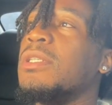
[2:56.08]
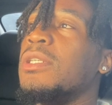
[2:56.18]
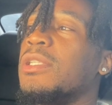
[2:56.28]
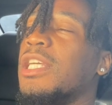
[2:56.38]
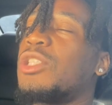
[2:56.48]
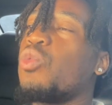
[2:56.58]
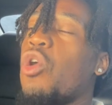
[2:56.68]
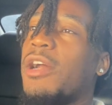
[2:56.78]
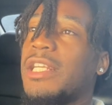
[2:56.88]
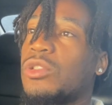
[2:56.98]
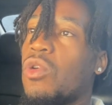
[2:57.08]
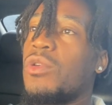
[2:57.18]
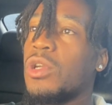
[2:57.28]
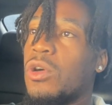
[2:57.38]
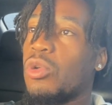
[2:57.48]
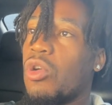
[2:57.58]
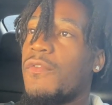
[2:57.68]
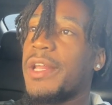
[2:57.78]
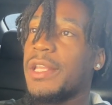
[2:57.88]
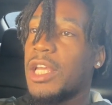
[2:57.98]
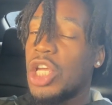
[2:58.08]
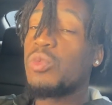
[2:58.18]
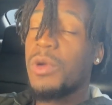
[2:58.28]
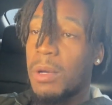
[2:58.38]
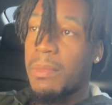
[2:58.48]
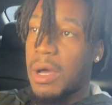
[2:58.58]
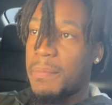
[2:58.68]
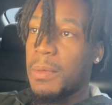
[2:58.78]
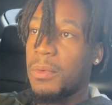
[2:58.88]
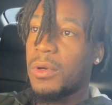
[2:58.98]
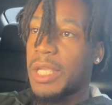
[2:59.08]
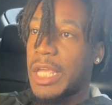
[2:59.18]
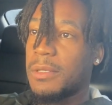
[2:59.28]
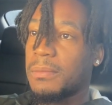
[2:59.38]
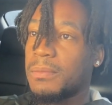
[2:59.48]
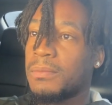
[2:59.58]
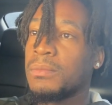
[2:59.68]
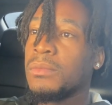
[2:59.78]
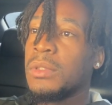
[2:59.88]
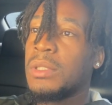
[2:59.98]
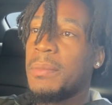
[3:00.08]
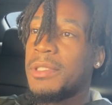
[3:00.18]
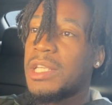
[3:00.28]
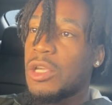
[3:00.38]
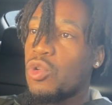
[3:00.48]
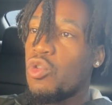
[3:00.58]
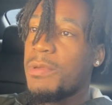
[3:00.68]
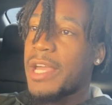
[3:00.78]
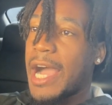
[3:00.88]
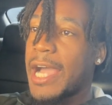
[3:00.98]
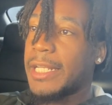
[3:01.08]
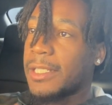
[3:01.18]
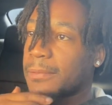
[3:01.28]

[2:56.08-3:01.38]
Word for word: this war that's going on over in Israel, my people, okay? Let me tell you who behind it.